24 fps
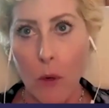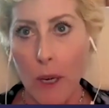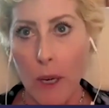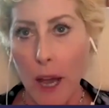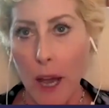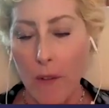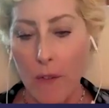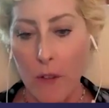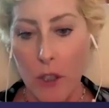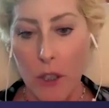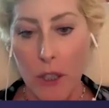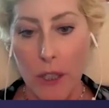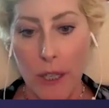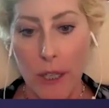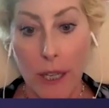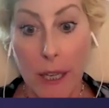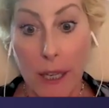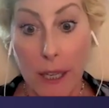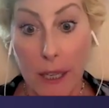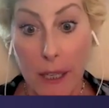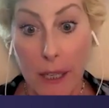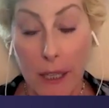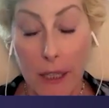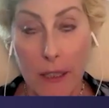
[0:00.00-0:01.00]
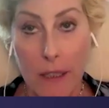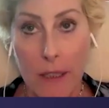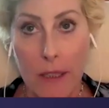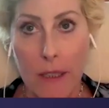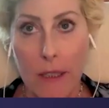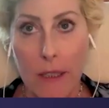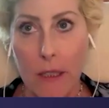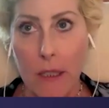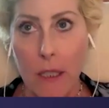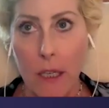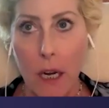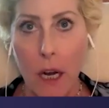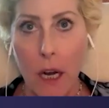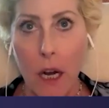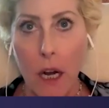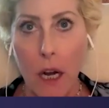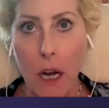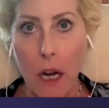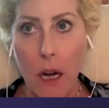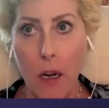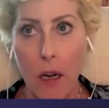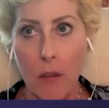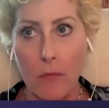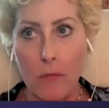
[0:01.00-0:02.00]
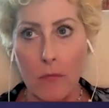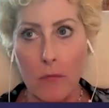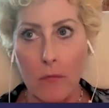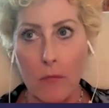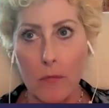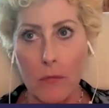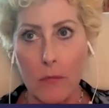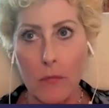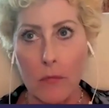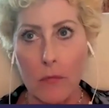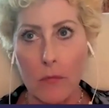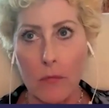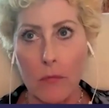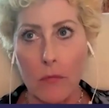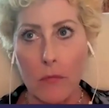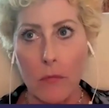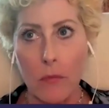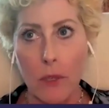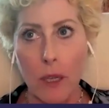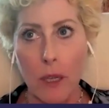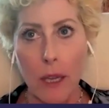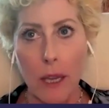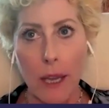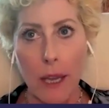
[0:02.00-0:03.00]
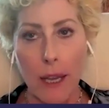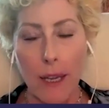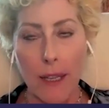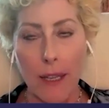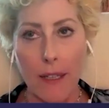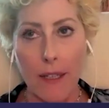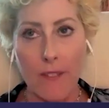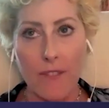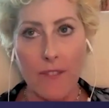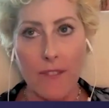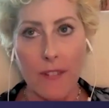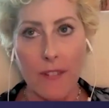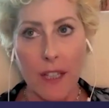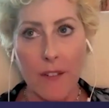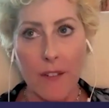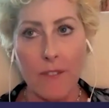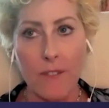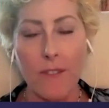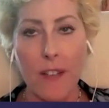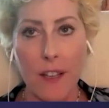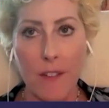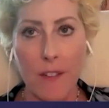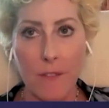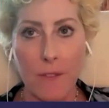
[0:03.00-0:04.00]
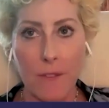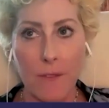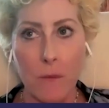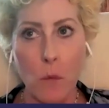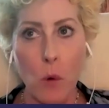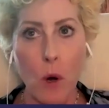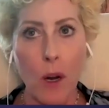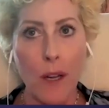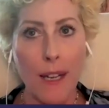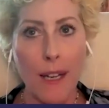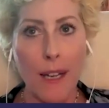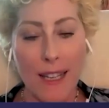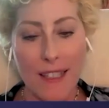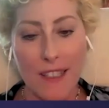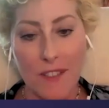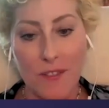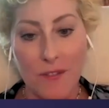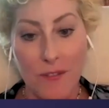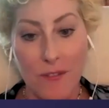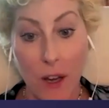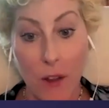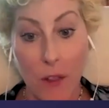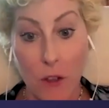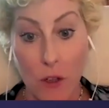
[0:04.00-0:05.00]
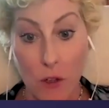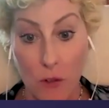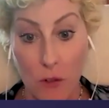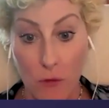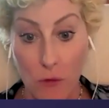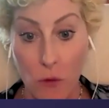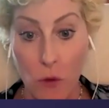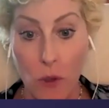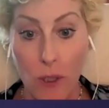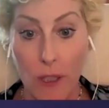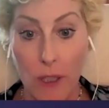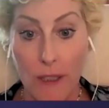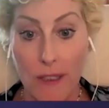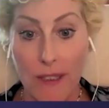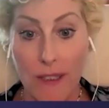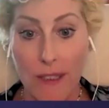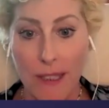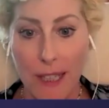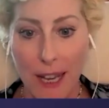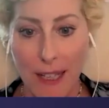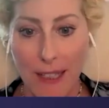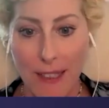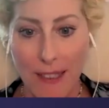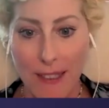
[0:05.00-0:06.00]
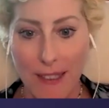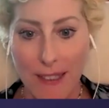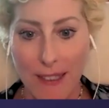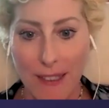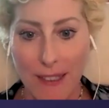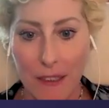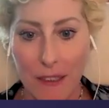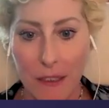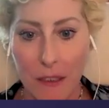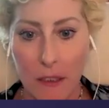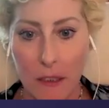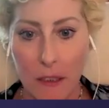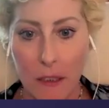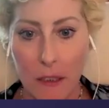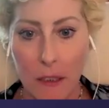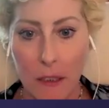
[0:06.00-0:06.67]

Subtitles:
whatever it is. And if one hasn't found their voice yet,